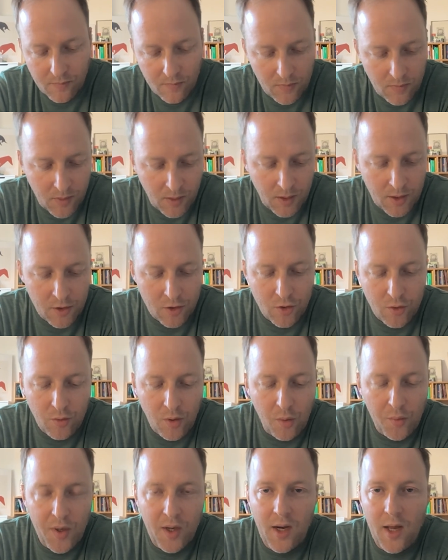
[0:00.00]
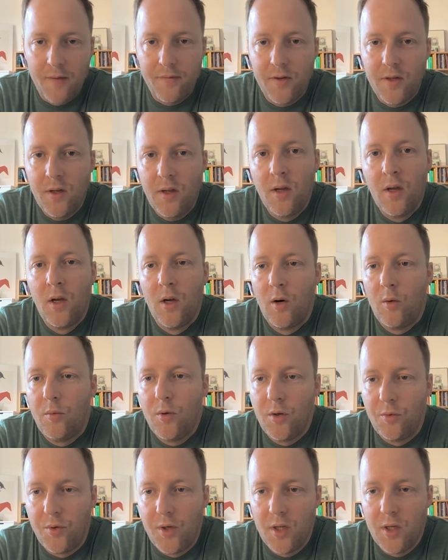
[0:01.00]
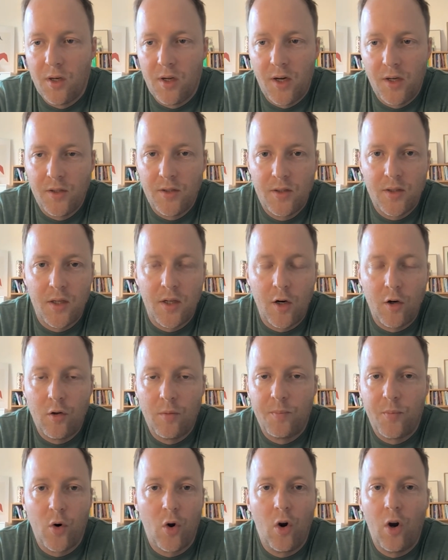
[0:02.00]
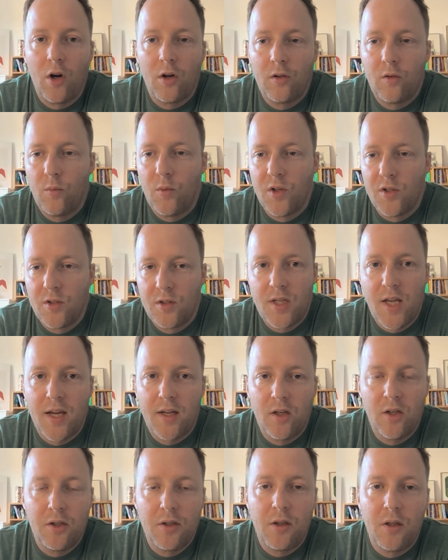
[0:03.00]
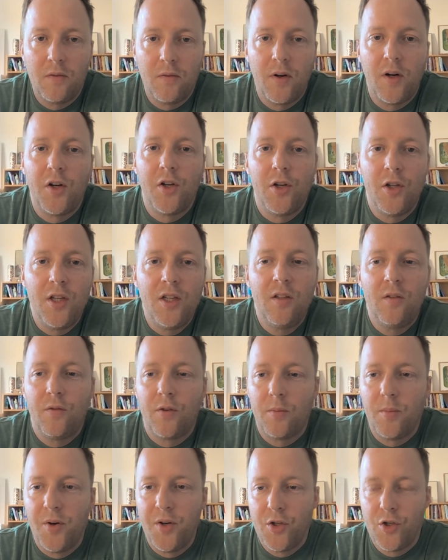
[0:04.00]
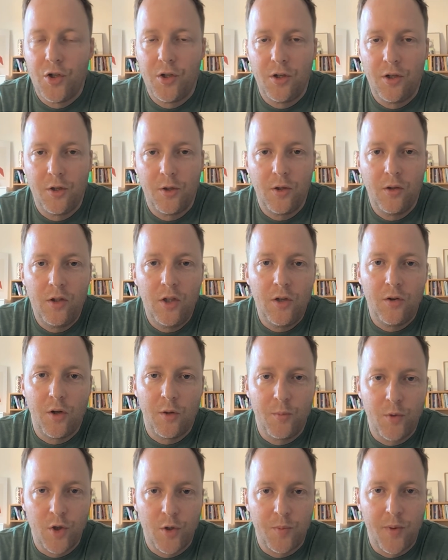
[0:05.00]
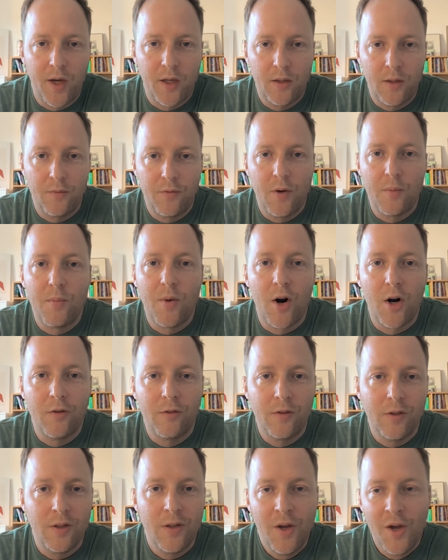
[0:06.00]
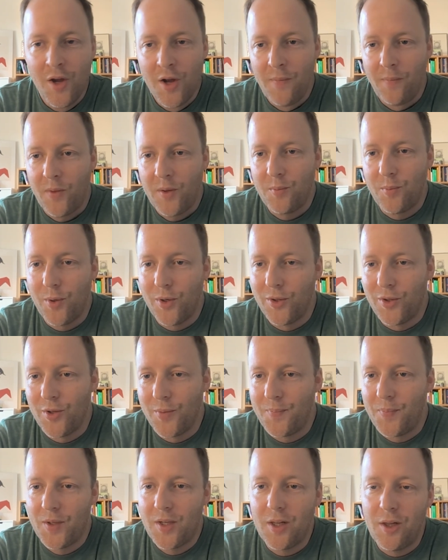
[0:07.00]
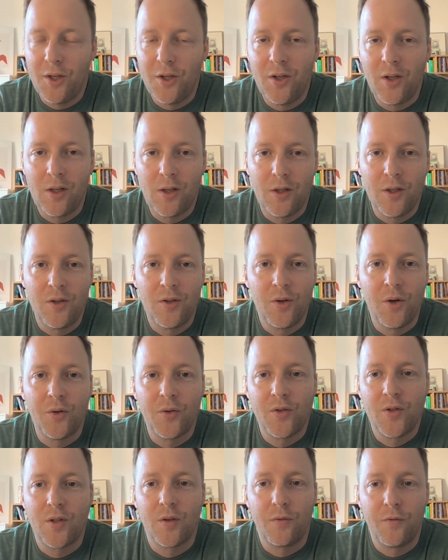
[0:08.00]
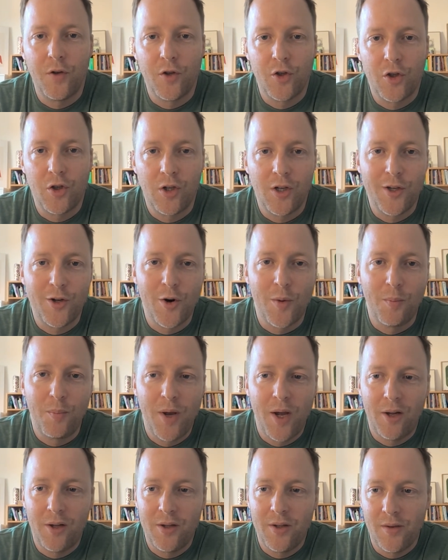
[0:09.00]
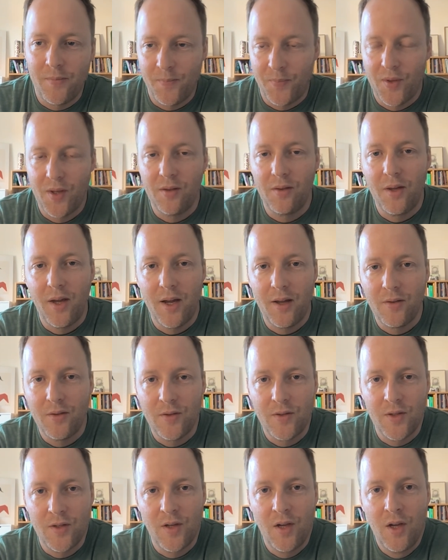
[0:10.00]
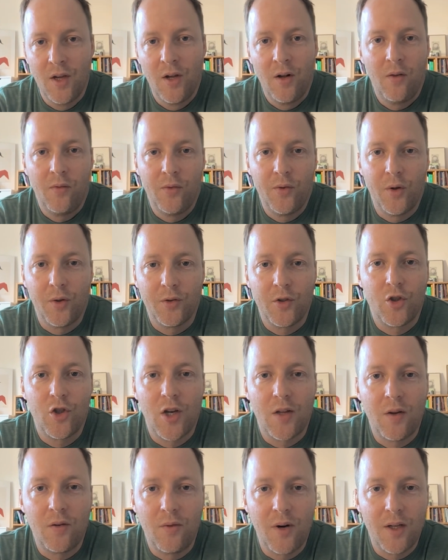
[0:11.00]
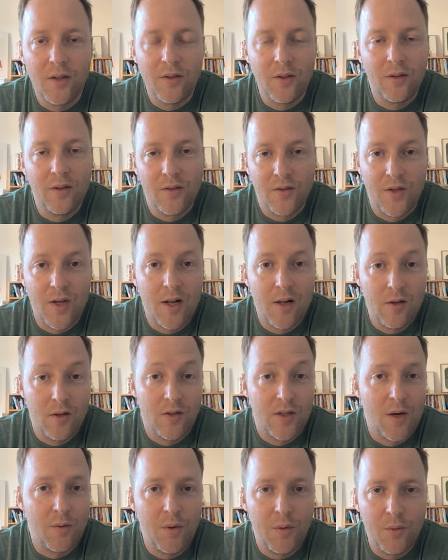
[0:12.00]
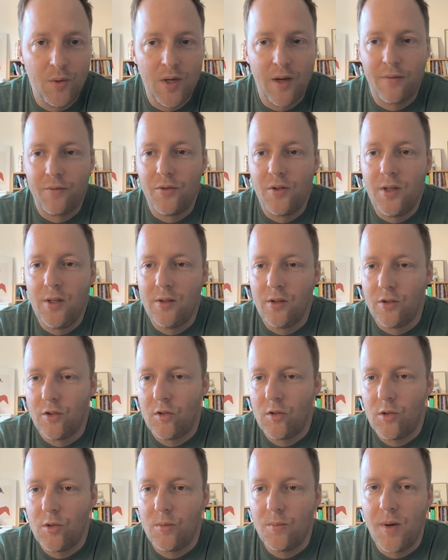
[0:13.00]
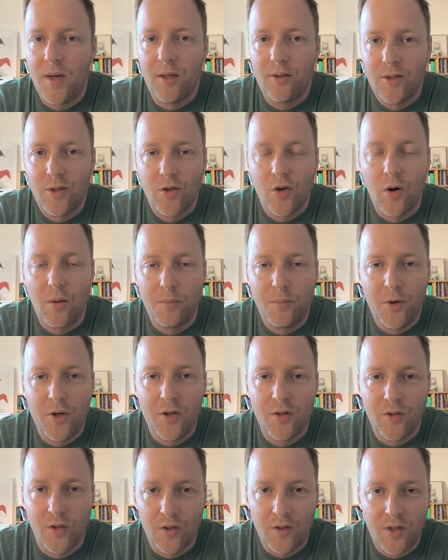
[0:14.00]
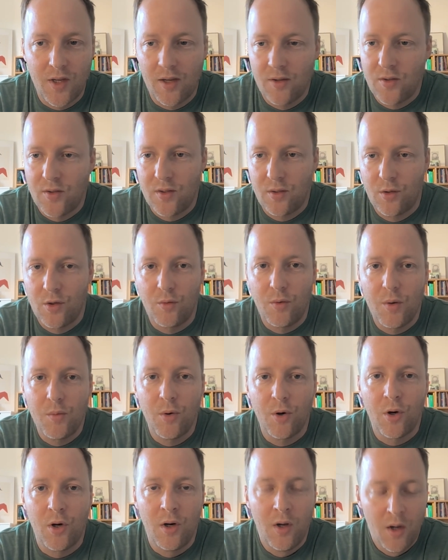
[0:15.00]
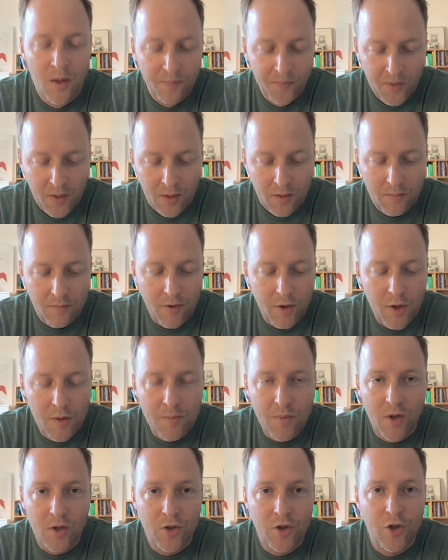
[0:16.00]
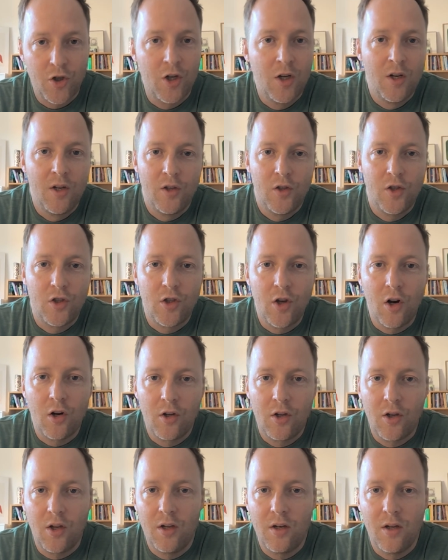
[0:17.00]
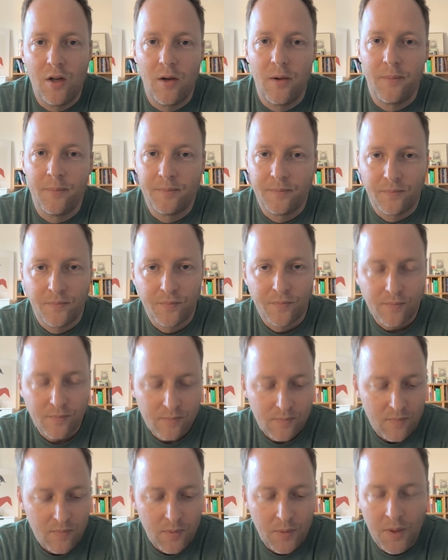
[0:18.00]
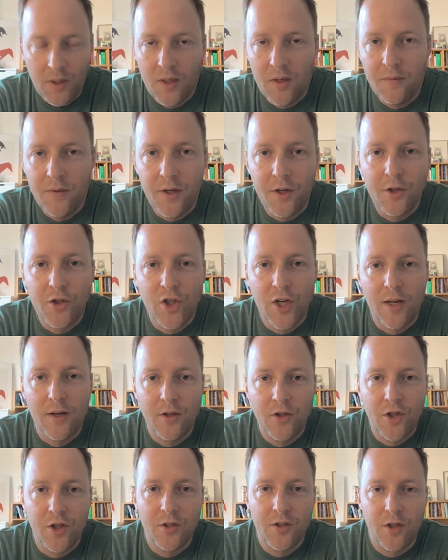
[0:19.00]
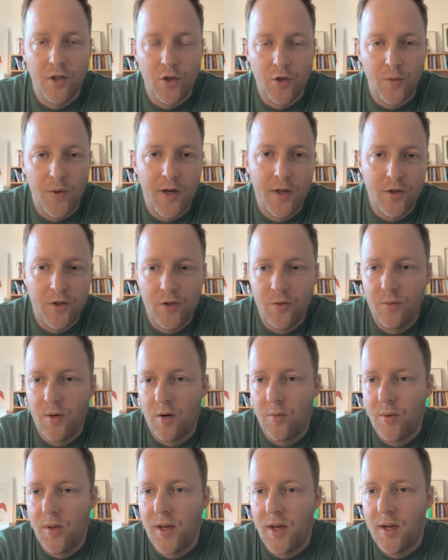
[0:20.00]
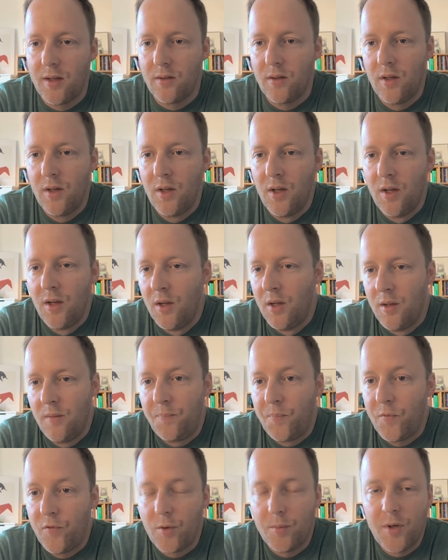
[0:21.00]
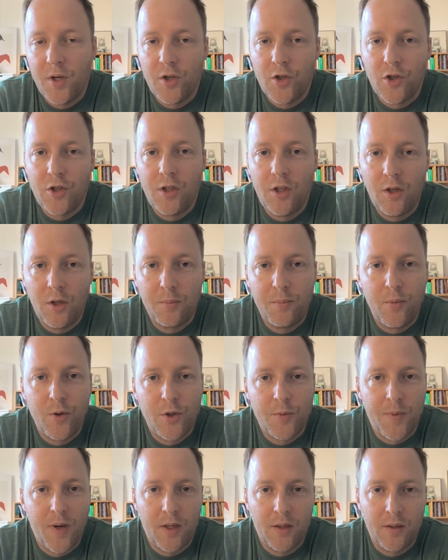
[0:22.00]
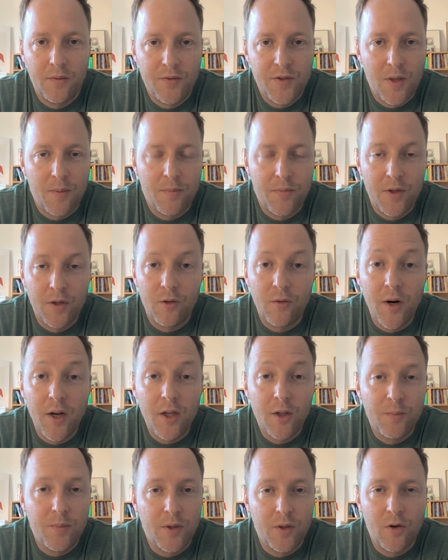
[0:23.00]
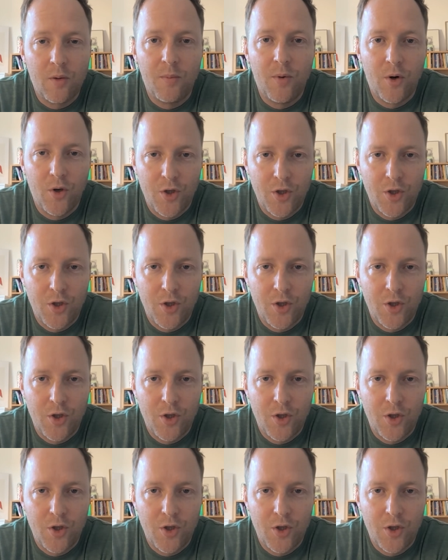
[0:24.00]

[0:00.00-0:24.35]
In 2011, we realized that our product was technically very neat from an engineering perspective, a marvel, but clinically not sufficiently compelling, and hence not generating the sales that we would have needed to make this company a success. So we were very much stuck in a very challenging situation where we had, from an engineering perspective, something great, but commercially